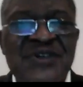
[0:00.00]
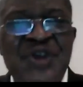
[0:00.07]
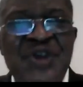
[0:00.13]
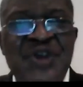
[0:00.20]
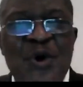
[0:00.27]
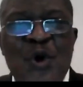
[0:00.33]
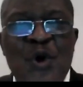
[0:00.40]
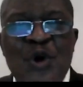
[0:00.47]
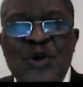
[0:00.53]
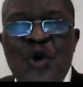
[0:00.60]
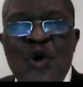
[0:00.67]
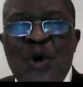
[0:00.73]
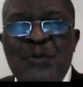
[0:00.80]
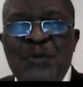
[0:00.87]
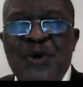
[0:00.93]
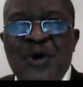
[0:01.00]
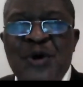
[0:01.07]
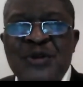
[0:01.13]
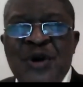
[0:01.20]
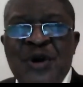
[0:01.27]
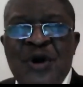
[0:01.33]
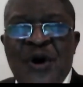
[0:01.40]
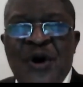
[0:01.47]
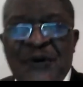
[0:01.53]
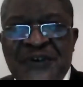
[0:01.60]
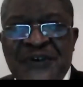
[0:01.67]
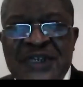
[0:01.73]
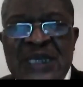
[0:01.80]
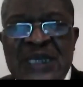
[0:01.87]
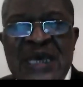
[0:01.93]
your own homegrown
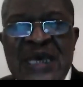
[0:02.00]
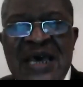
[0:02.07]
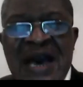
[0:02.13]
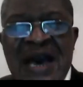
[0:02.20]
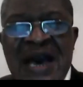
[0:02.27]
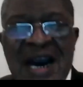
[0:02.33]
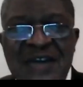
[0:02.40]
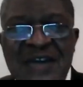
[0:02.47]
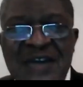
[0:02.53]
offering. How do you